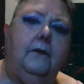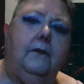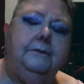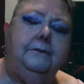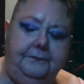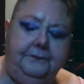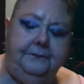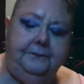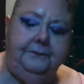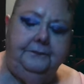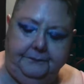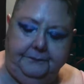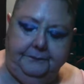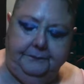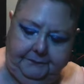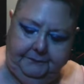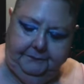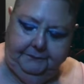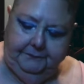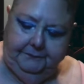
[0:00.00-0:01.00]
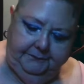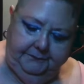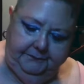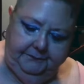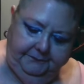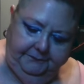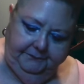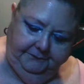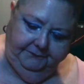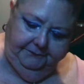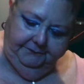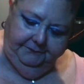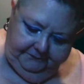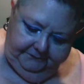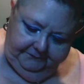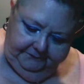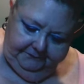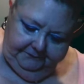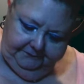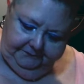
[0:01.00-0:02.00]

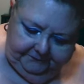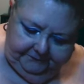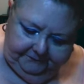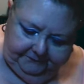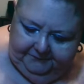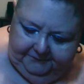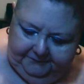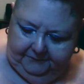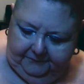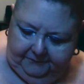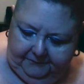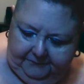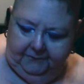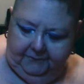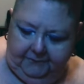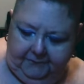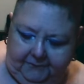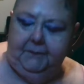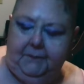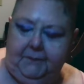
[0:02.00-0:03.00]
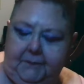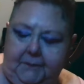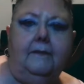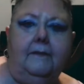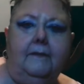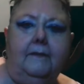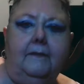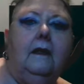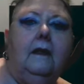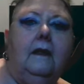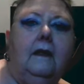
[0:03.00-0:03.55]
No one is speaking in this clip.